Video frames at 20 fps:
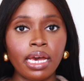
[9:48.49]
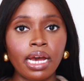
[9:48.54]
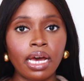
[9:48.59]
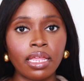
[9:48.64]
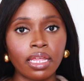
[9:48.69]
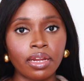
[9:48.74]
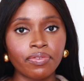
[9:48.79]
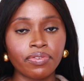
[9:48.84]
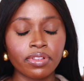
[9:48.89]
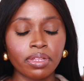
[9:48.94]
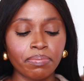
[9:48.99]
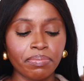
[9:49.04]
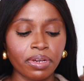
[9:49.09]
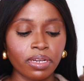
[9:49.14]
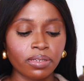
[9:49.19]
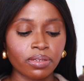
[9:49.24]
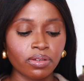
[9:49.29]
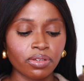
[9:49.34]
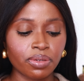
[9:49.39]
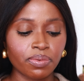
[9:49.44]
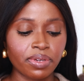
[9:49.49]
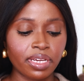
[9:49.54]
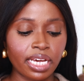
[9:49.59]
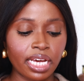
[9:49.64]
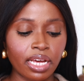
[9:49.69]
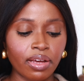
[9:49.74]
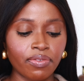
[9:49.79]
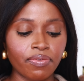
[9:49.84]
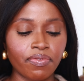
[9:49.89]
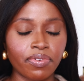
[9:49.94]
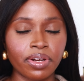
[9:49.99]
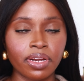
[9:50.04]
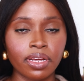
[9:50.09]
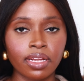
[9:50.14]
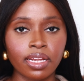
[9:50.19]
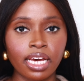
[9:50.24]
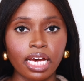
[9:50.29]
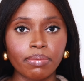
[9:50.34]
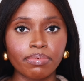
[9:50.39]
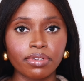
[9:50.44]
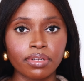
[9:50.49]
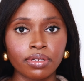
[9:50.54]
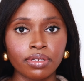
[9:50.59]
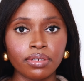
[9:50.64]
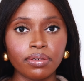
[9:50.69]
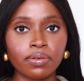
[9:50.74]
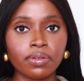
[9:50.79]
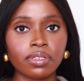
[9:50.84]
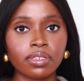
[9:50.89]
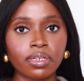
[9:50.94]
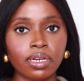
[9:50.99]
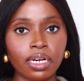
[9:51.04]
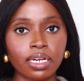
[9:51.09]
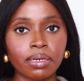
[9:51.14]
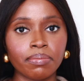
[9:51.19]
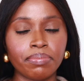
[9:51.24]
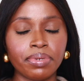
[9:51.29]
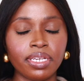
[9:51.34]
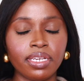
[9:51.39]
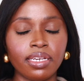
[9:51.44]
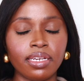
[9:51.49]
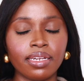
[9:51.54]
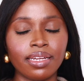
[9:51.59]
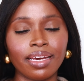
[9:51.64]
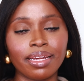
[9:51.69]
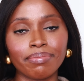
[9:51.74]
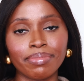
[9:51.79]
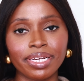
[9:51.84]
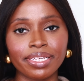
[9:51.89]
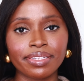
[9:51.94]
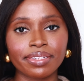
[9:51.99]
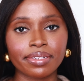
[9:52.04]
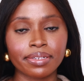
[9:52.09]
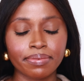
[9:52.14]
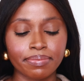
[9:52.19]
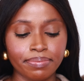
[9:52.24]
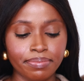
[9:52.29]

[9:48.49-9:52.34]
And then for the base notes, we have vanilla absolute, tonka bean, and musk.